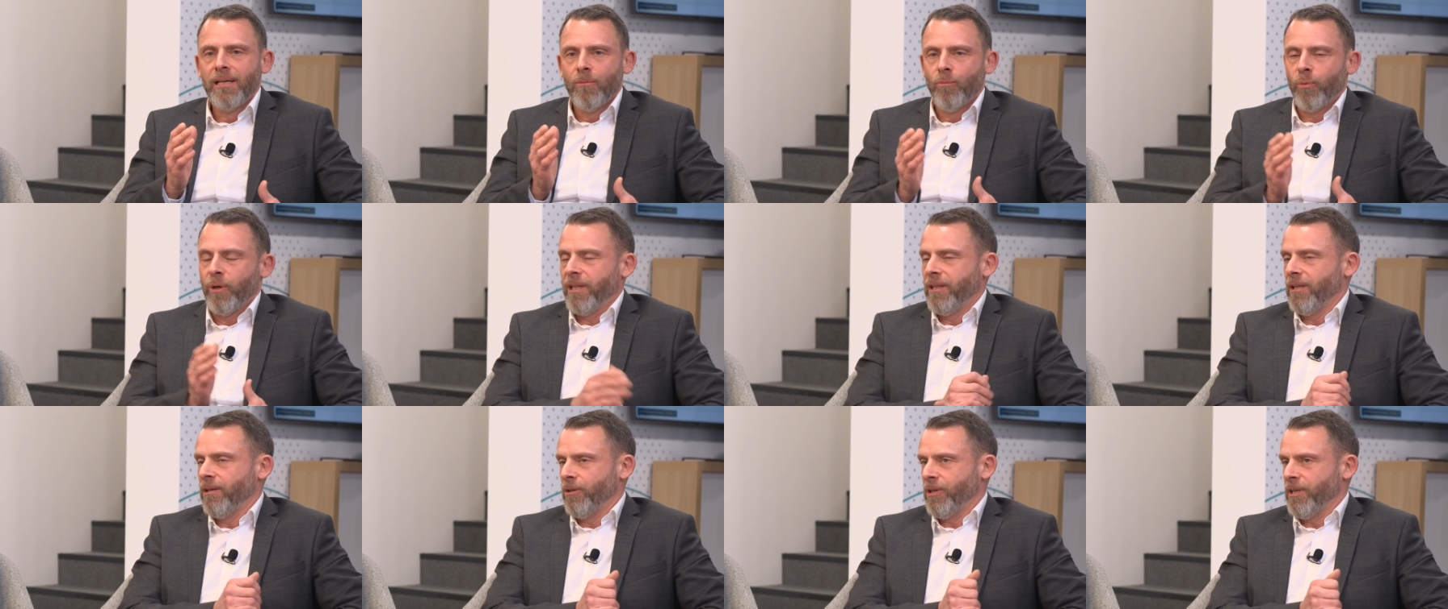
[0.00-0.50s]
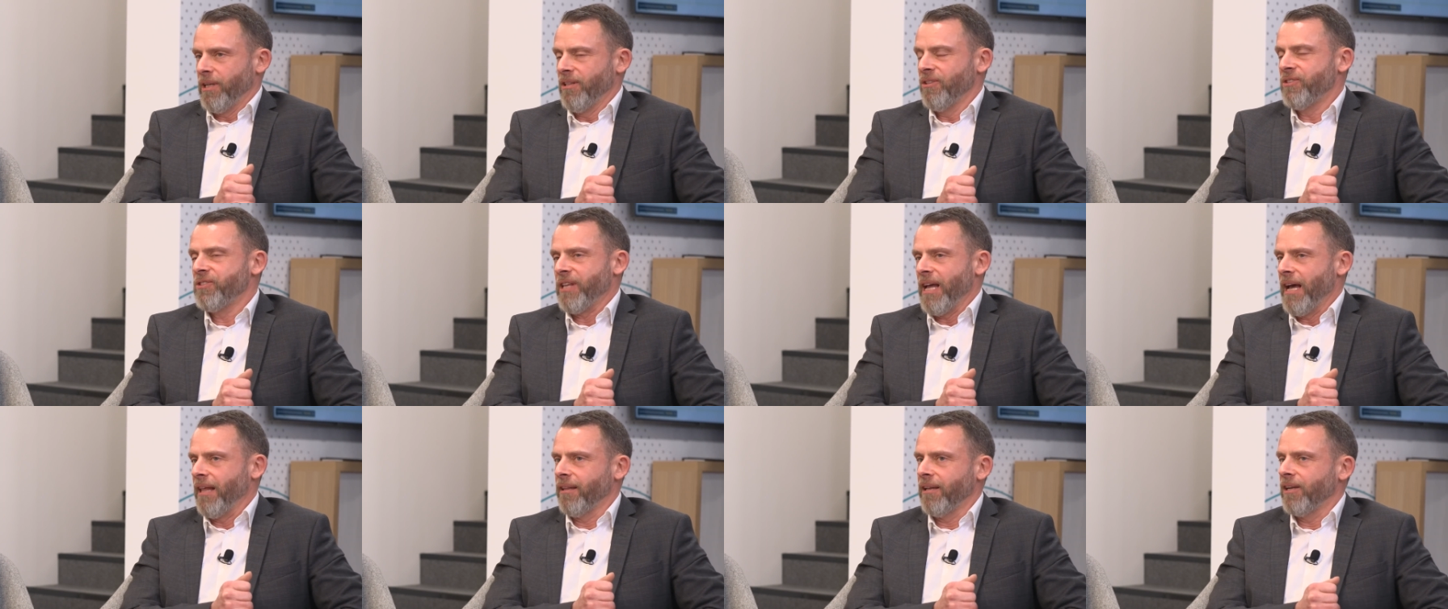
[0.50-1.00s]
whether in
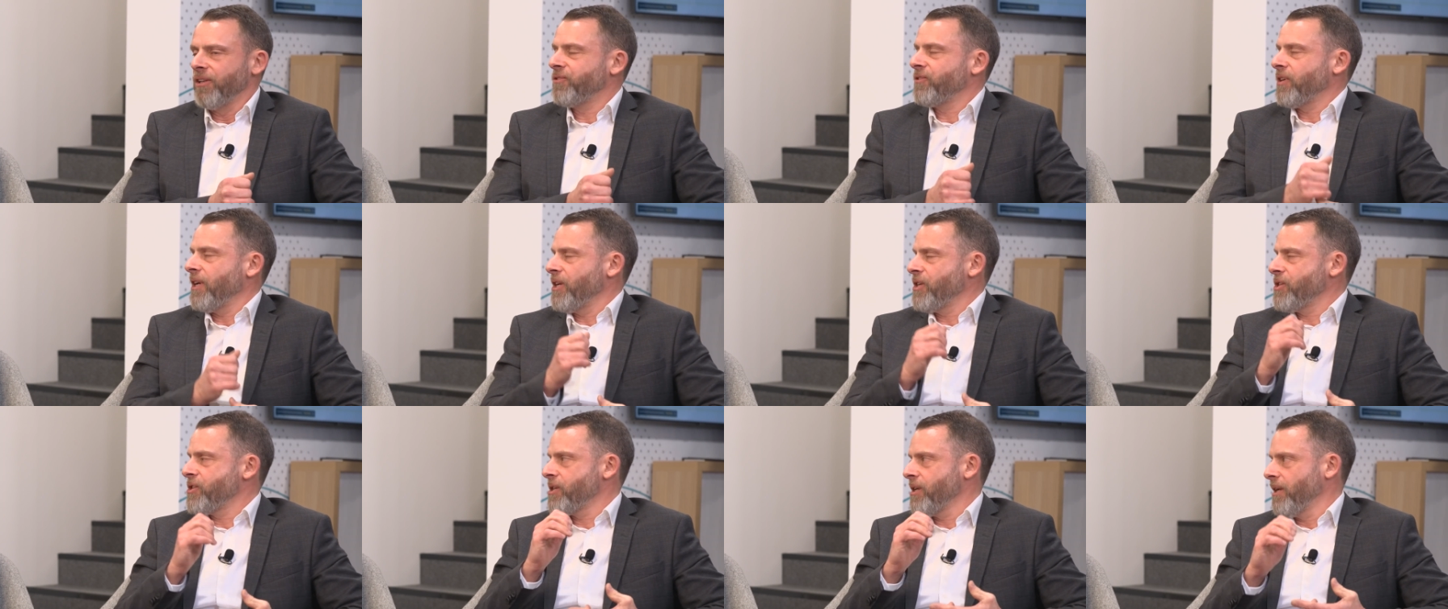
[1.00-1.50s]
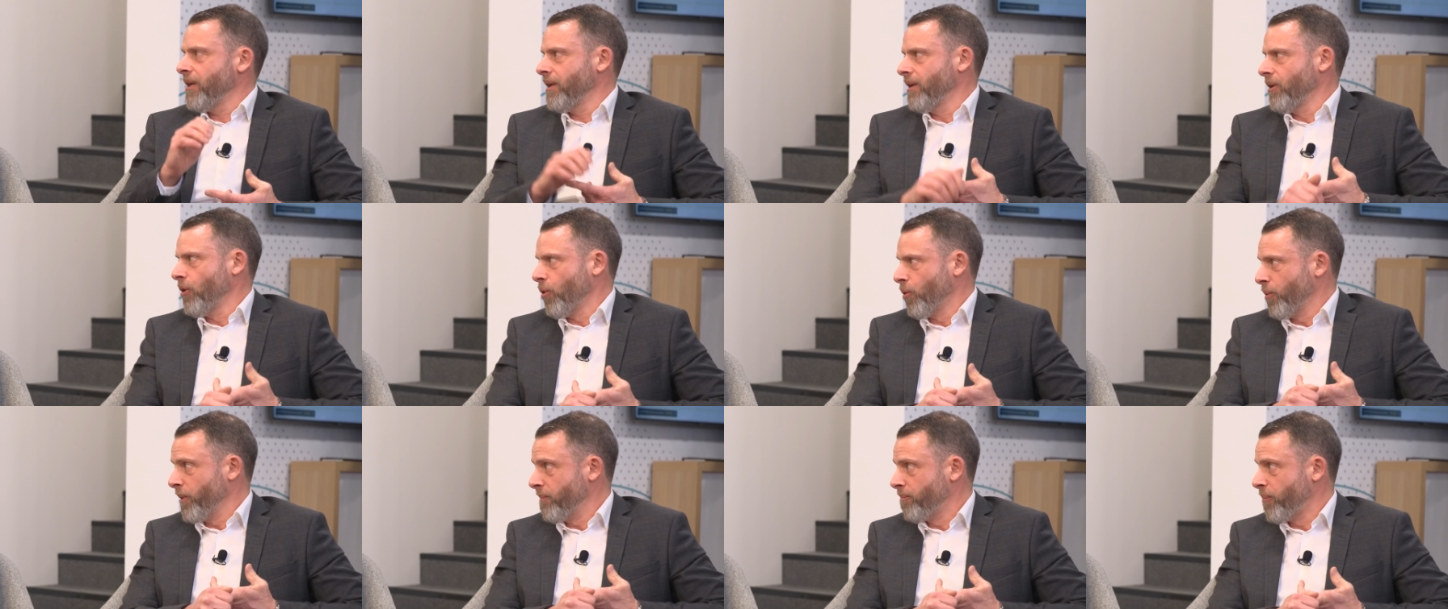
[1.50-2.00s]
standardization
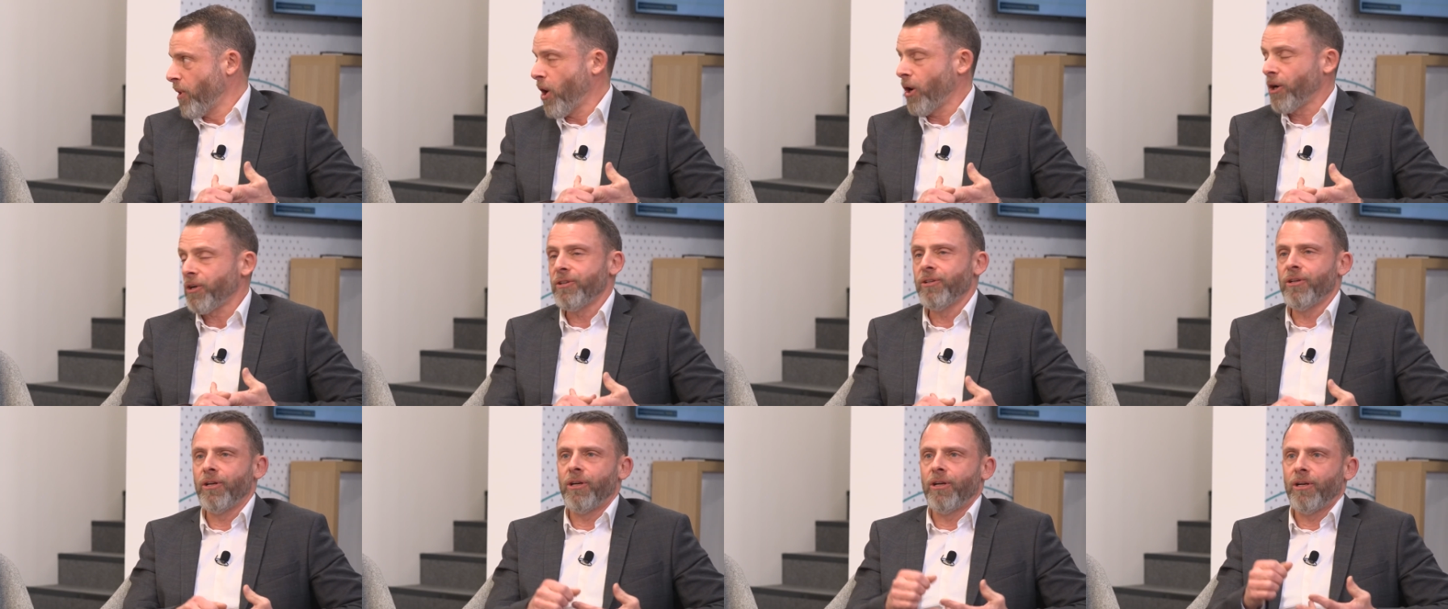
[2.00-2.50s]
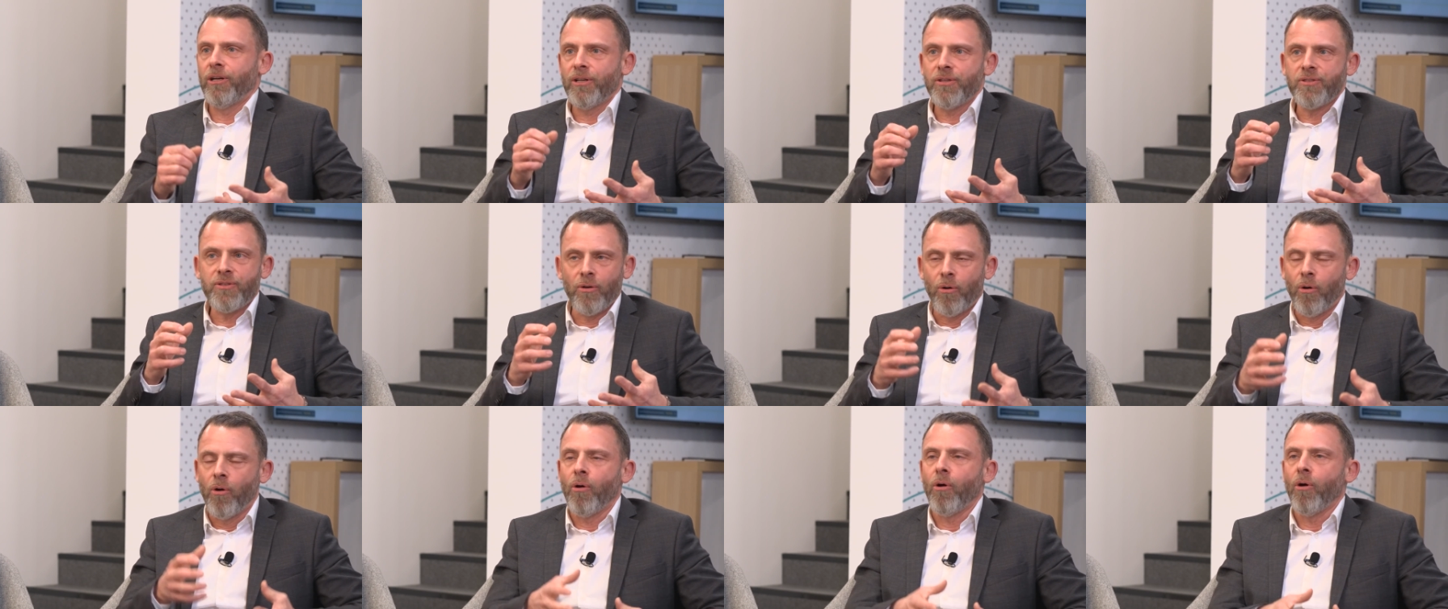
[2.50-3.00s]
or with
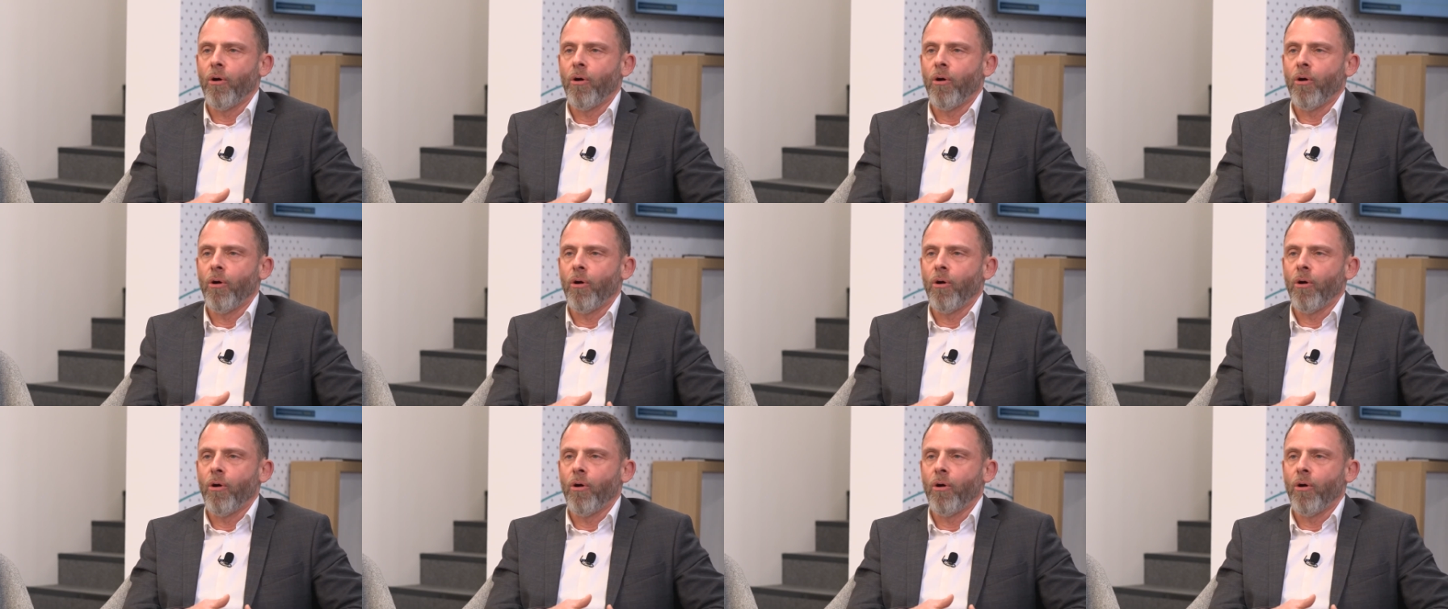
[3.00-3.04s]
partners or,